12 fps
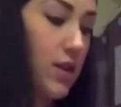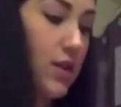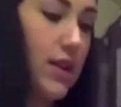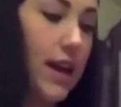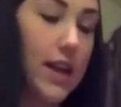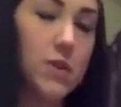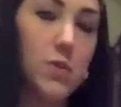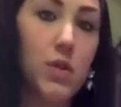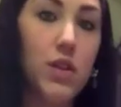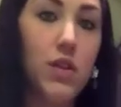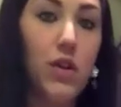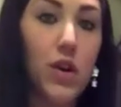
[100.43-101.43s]
that is
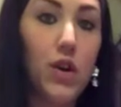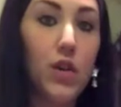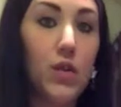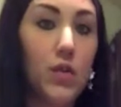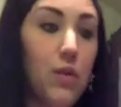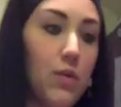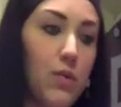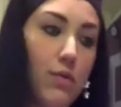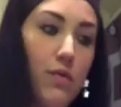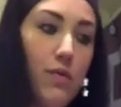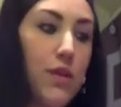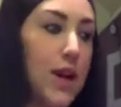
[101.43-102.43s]
where they'll go
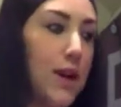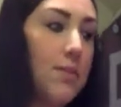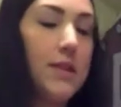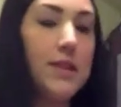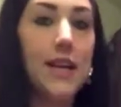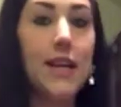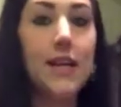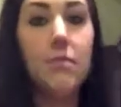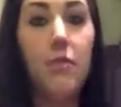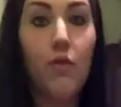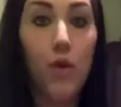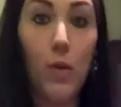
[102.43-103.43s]
for the couple of days
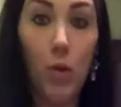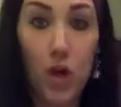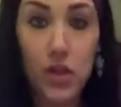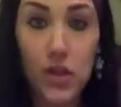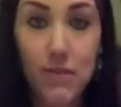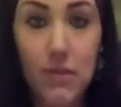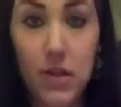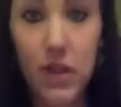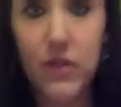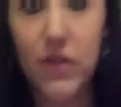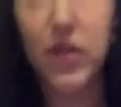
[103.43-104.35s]
before I wash them because you have to